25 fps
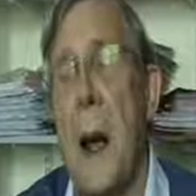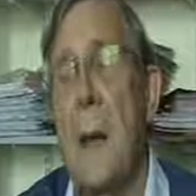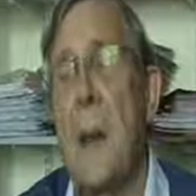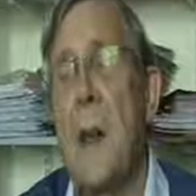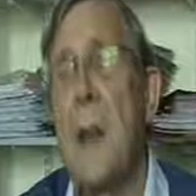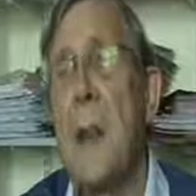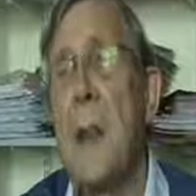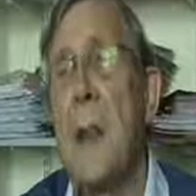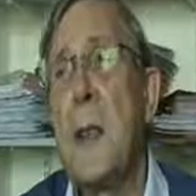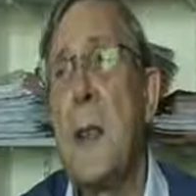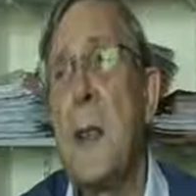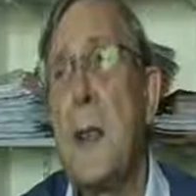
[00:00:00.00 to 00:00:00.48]
I
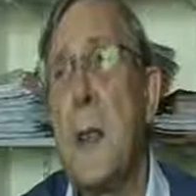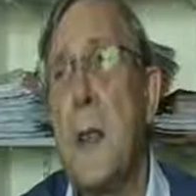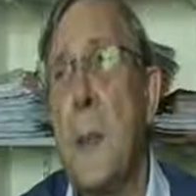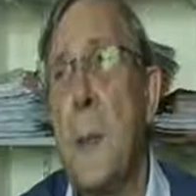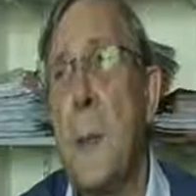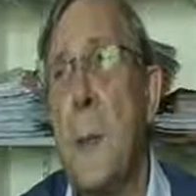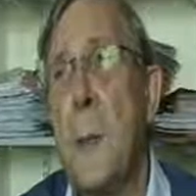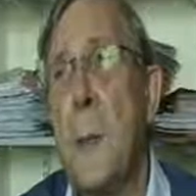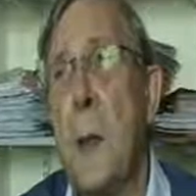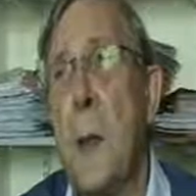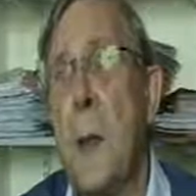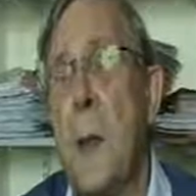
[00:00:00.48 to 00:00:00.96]
think it's
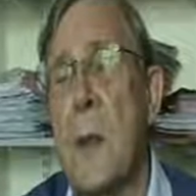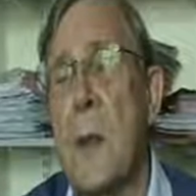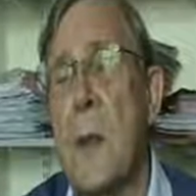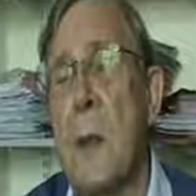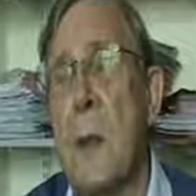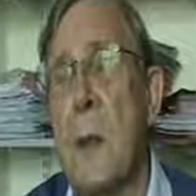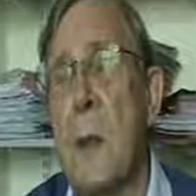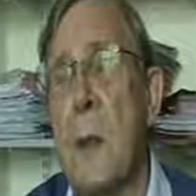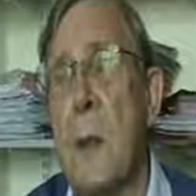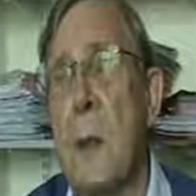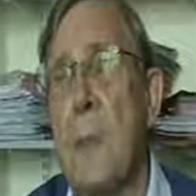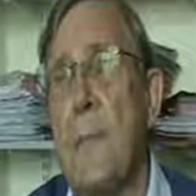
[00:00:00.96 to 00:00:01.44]
still
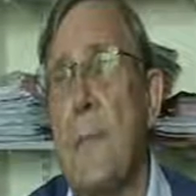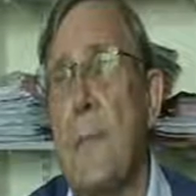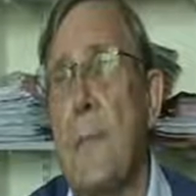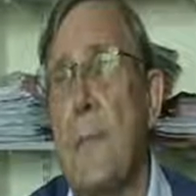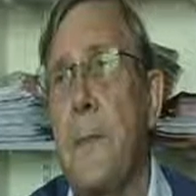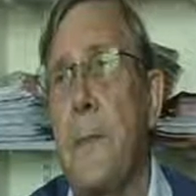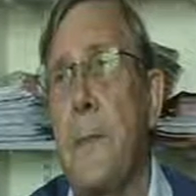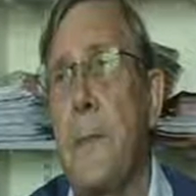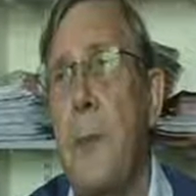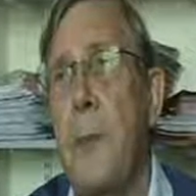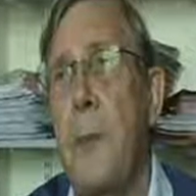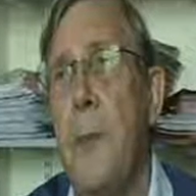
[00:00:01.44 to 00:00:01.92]
possible
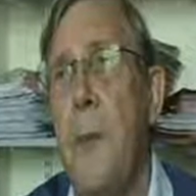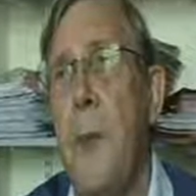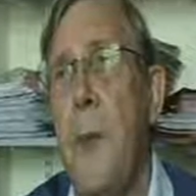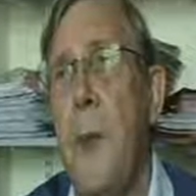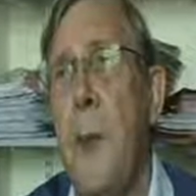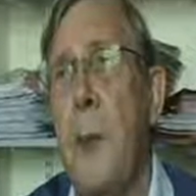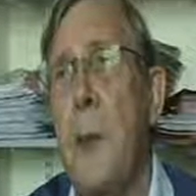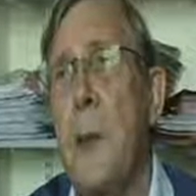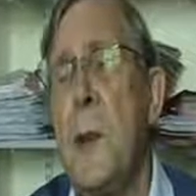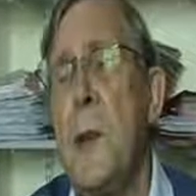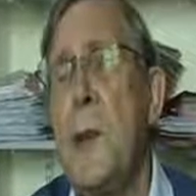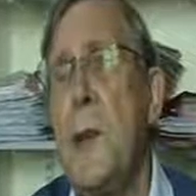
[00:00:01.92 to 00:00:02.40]

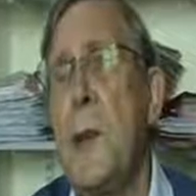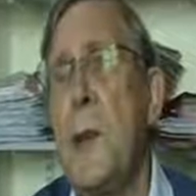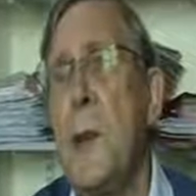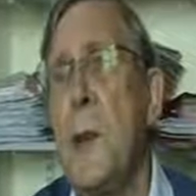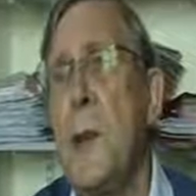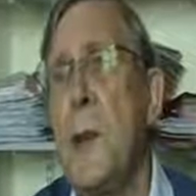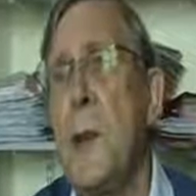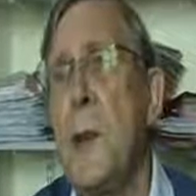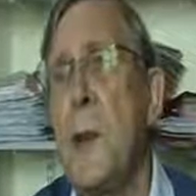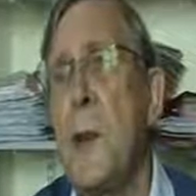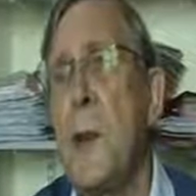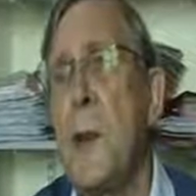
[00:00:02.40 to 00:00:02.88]
to
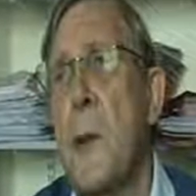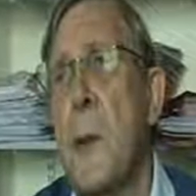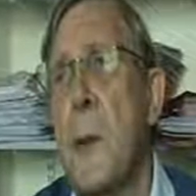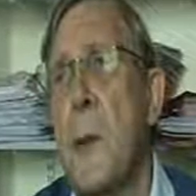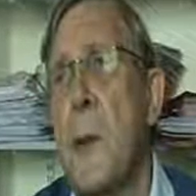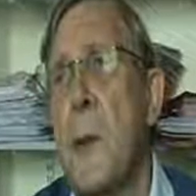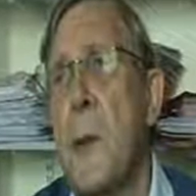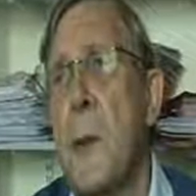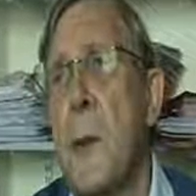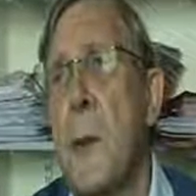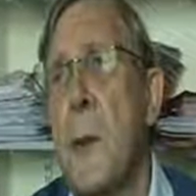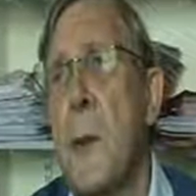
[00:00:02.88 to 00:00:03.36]
teach a
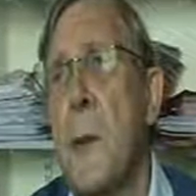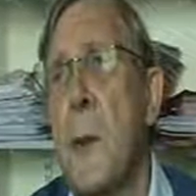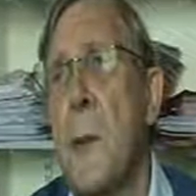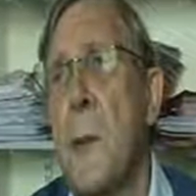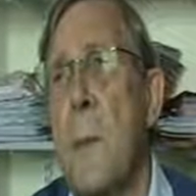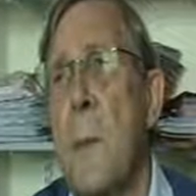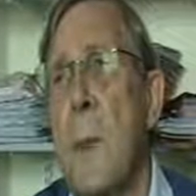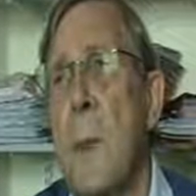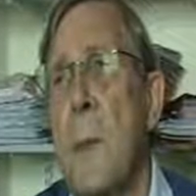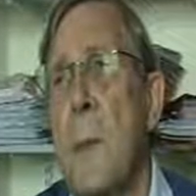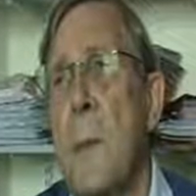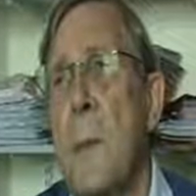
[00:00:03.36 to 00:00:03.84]
structural
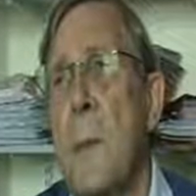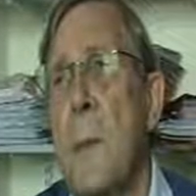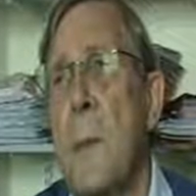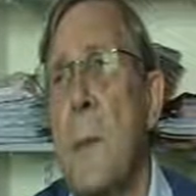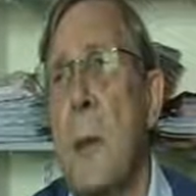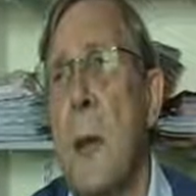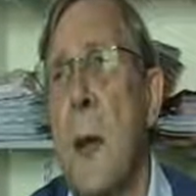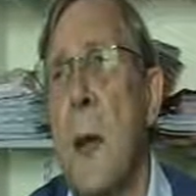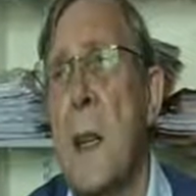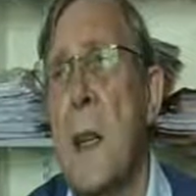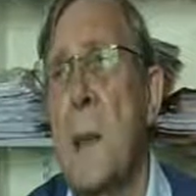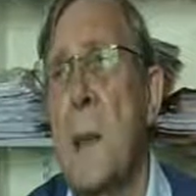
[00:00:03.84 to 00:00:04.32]
syllabus through